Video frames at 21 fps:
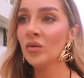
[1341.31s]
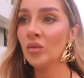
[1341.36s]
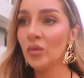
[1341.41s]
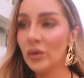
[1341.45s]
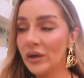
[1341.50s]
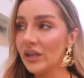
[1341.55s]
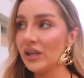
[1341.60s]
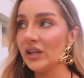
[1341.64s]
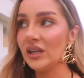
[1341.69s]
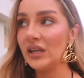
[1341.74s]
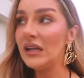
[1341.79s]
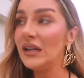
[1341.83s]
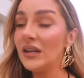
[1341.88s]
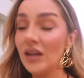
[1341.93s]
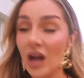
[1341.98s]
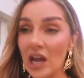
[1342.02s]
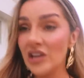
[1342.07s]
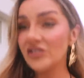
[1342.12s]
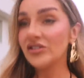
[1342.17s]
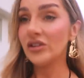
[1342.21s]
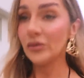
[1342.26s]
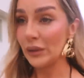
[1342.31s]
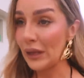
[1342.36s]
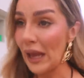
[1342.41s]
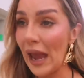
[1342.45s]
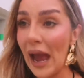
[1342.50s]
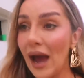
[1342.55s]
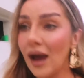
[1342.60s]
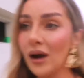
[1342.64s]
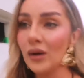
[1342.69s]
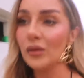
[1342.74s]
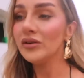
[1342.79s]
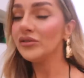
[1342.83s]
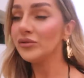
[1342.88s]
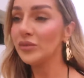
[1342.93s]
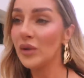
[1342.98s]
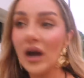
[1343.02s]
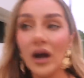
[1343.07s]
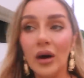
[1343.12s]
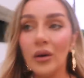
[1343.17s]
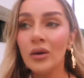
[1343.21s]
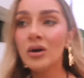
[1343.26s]
we like to eat out as
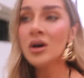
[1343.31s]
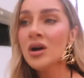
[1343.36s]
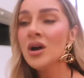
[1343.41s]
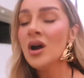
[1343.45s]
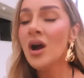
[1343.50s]
well.